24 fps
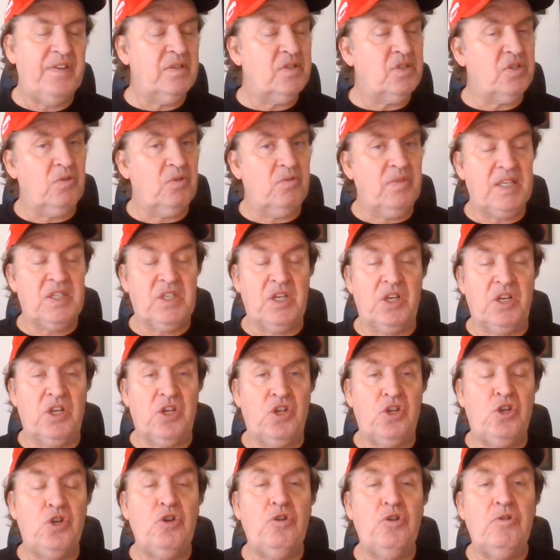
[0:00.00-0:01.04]
So that's a
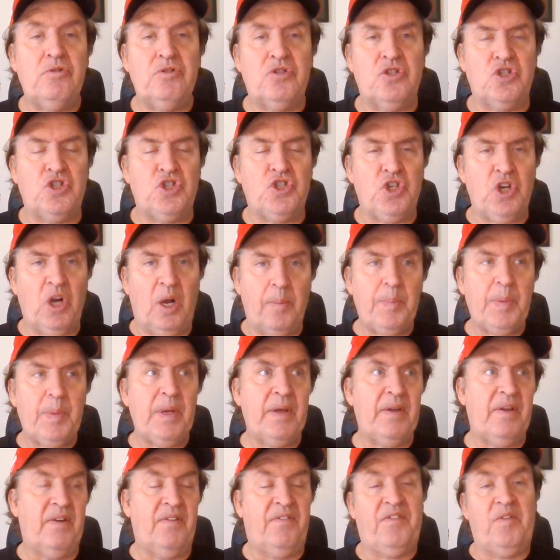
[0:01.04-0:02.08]
huge jump
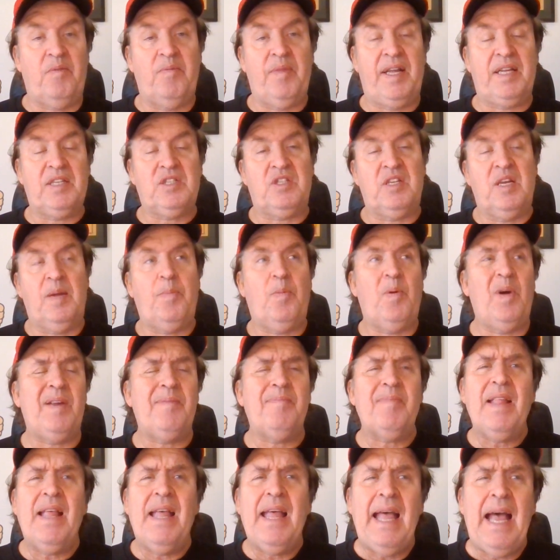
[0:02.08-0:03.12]
from that
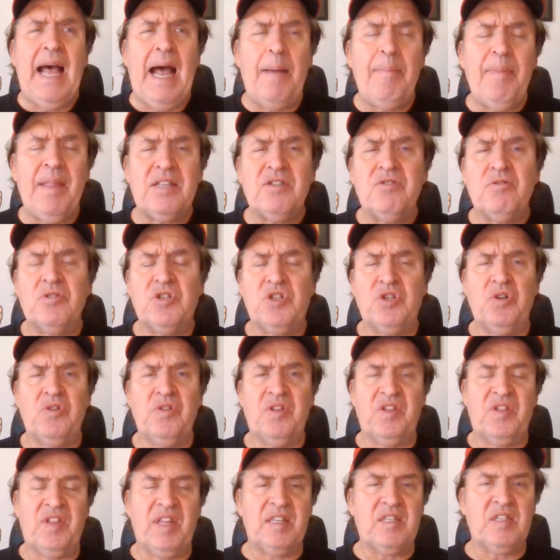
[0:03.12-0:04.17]
standpoint. I'm not so sure
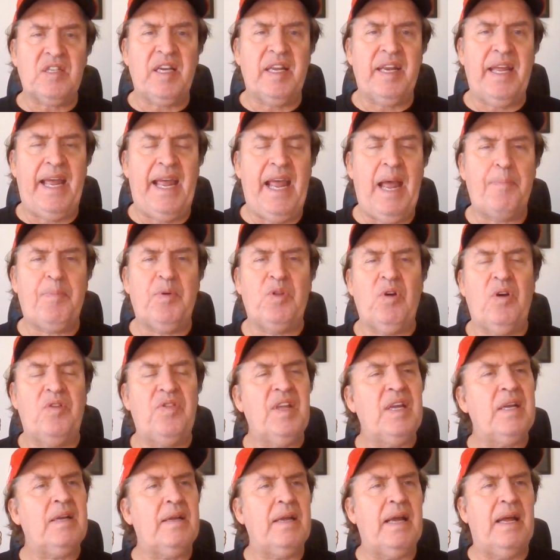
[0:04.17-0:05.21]
that that's going to happen. I
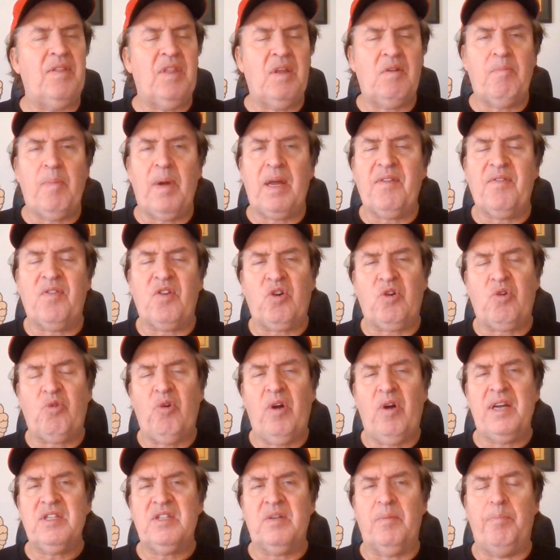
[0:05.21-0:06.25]
think might have
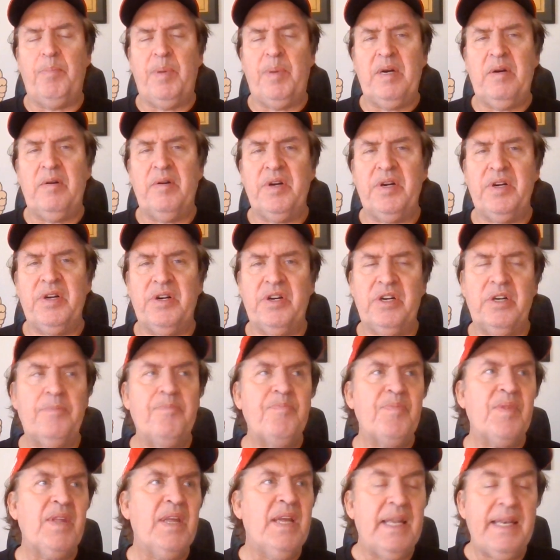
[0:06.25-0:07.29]
crossed a barrier
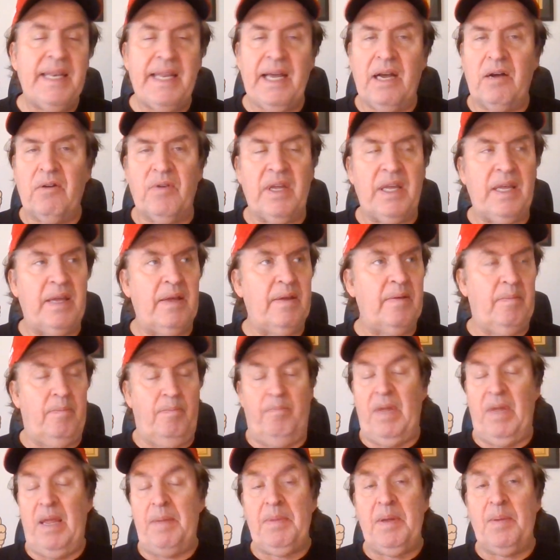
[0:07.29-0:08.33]
here. Now,
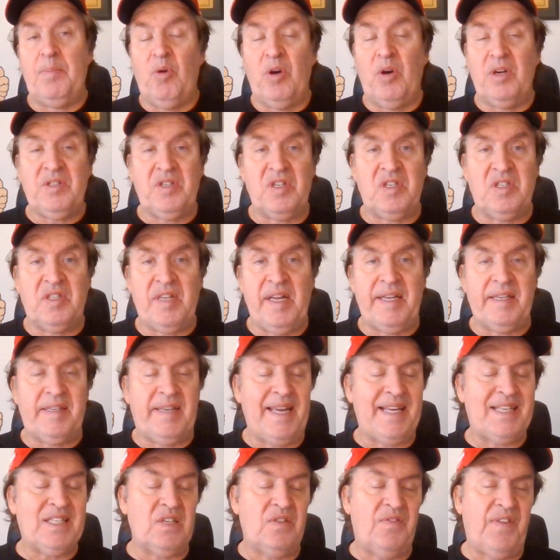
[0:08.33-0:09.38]
maybe Boise State
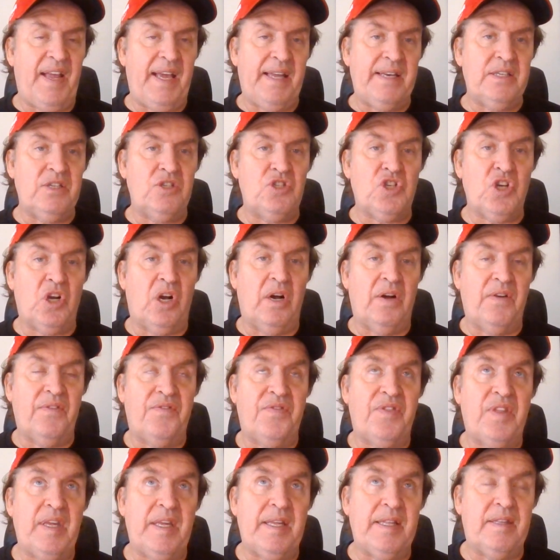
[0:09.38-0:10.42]
takes advantage
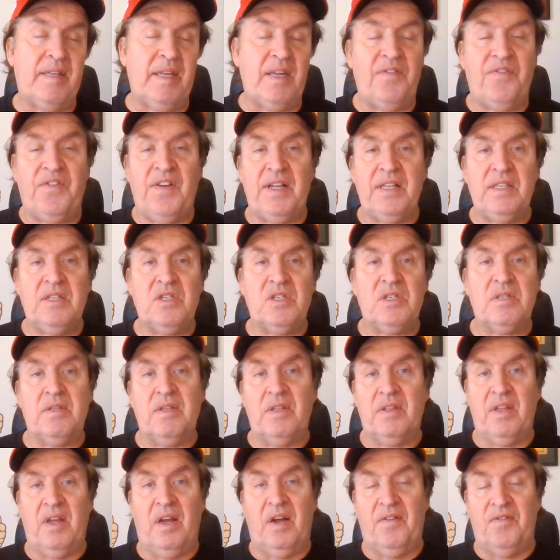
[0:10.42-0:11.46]
of the defense
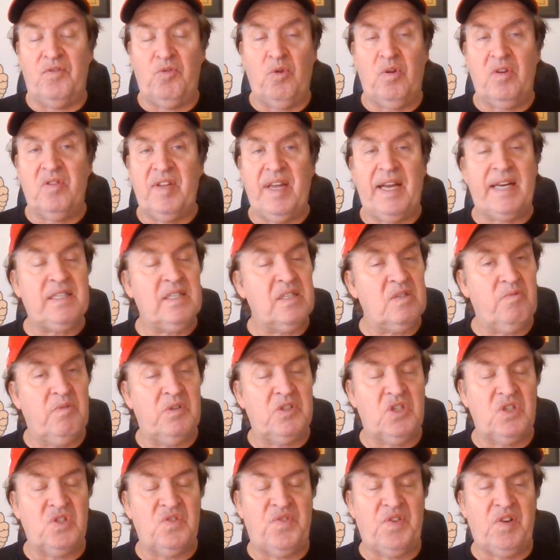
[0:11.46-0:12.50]
of North Texas,
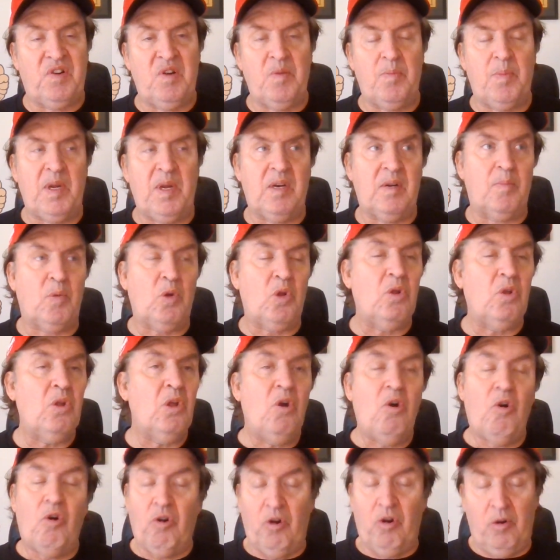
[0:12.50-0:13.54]
which is very beatable,
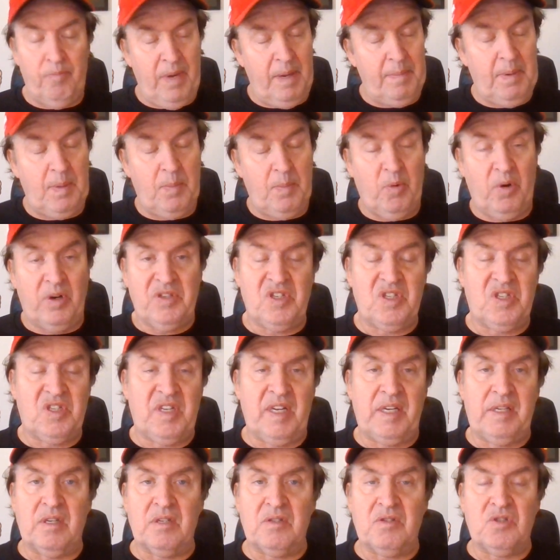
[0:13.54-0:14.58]
or maybe Boise
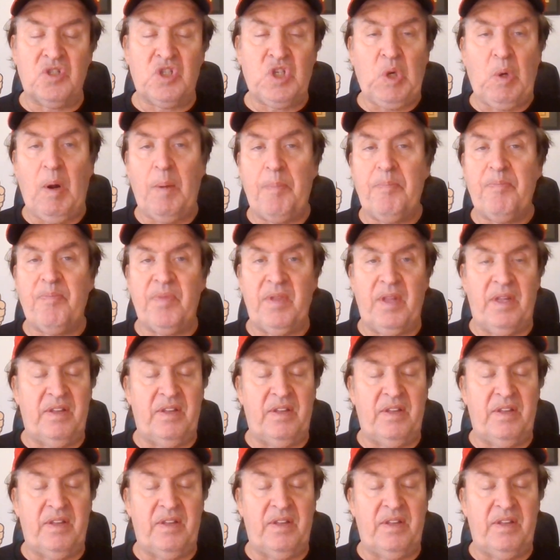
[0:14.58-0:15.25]
State doesn't show up